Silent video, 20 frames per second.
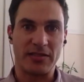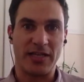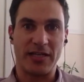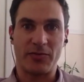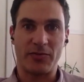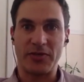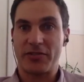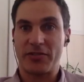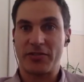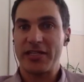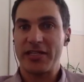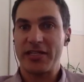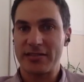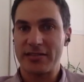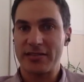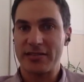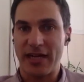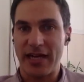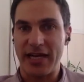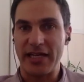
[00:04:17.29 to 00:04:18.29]
Like we
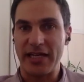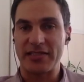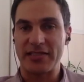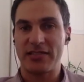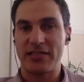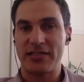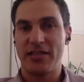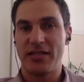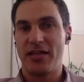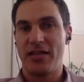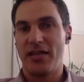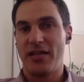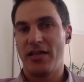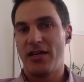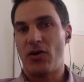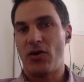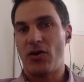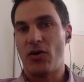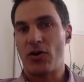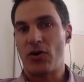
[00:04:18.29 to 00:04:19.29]
criticize
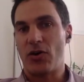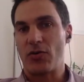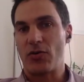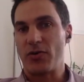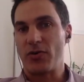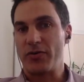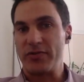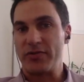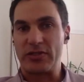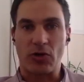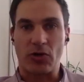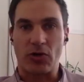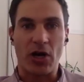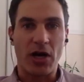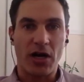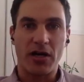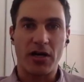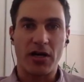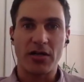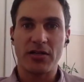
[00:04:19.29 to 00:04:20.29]
or we
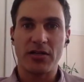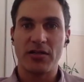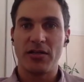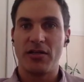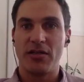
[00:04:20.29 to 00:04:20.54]
withdraw,